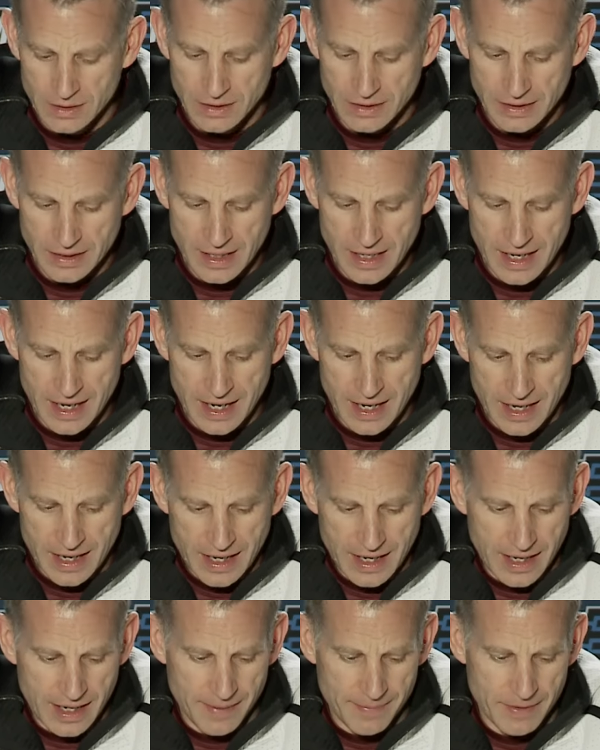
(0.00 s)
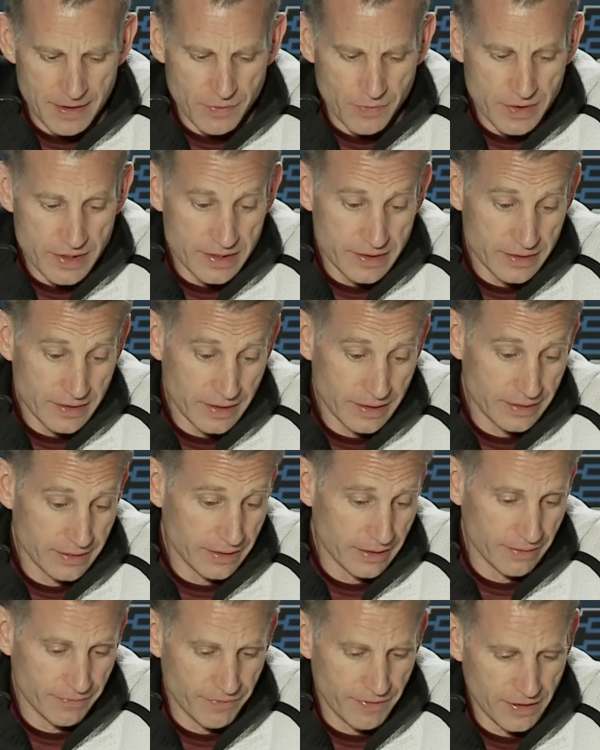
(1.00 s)
Yeah, I mean, we.
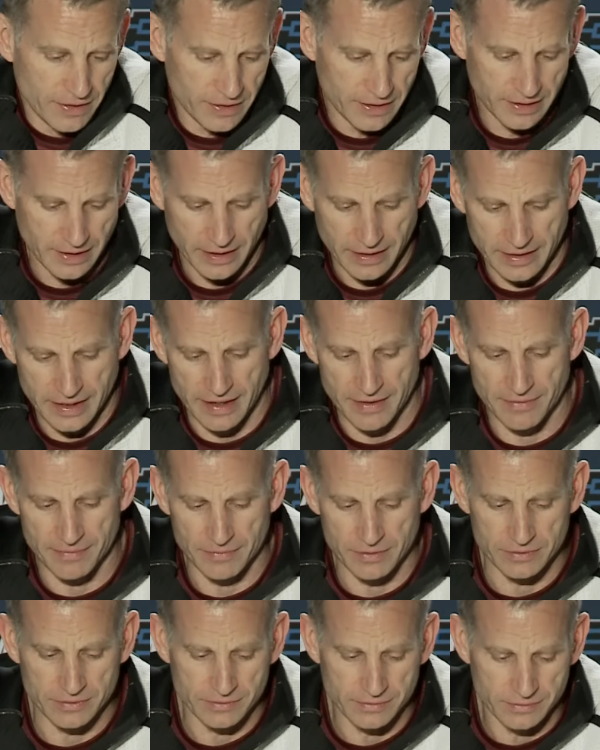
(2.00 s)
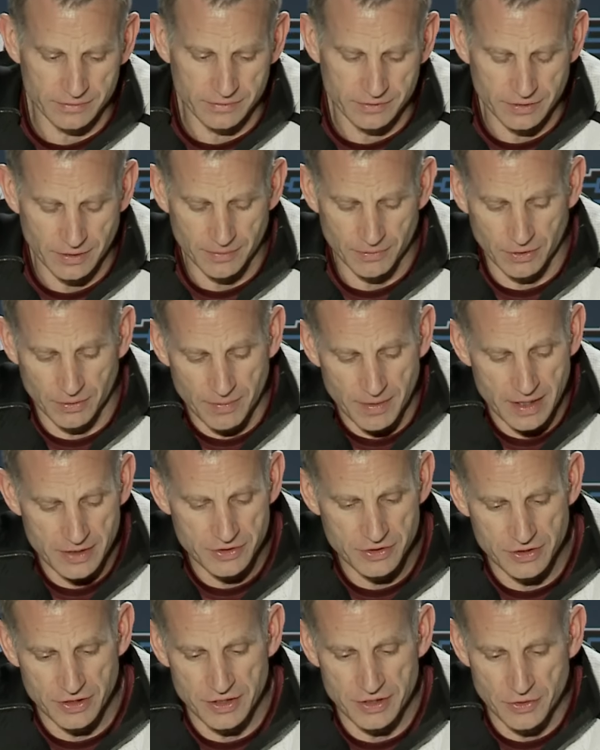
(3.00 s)
I felt like I gave them the similar
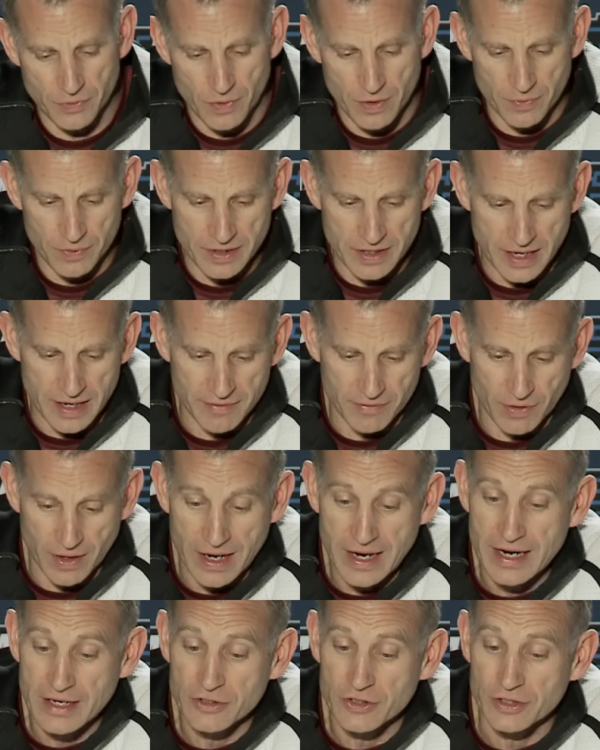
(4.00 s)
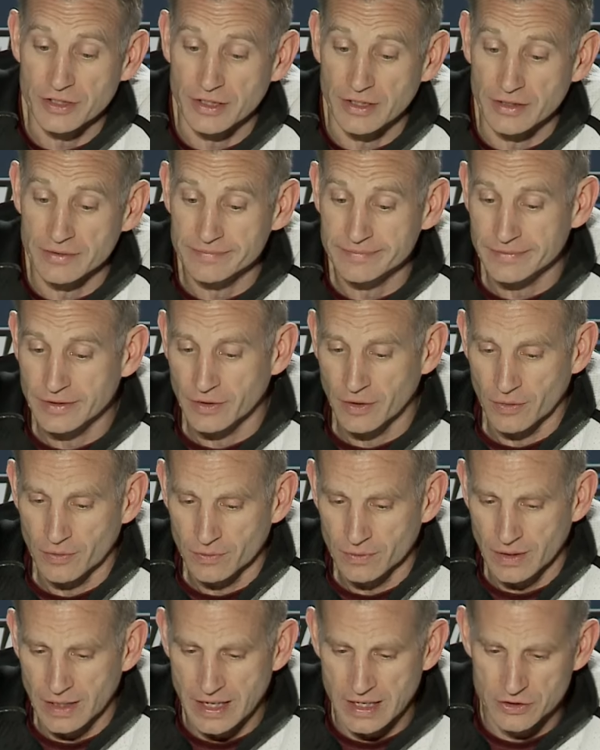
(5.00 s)
messaging to what we gave last year. You know,
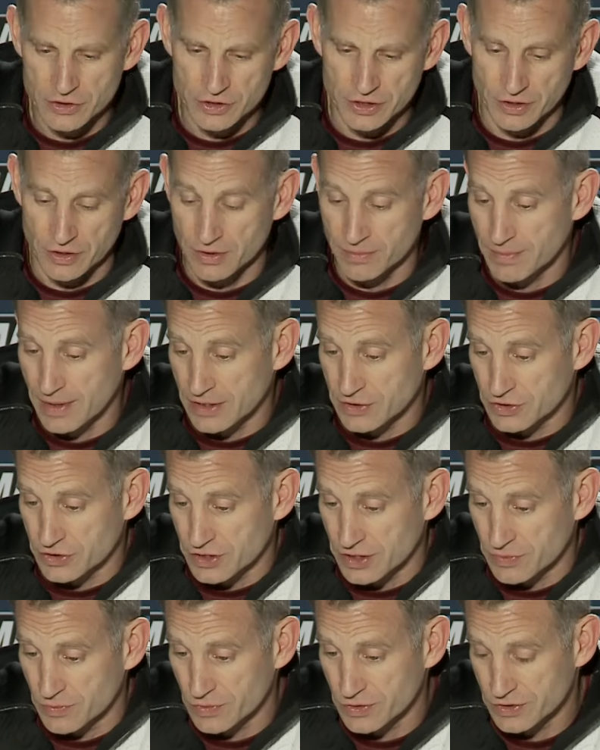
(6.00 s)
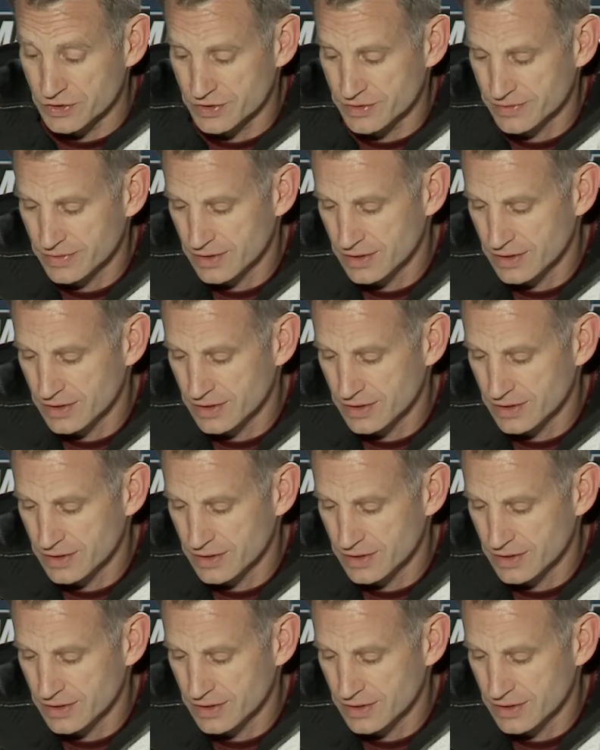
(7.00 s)
last year the messaging was,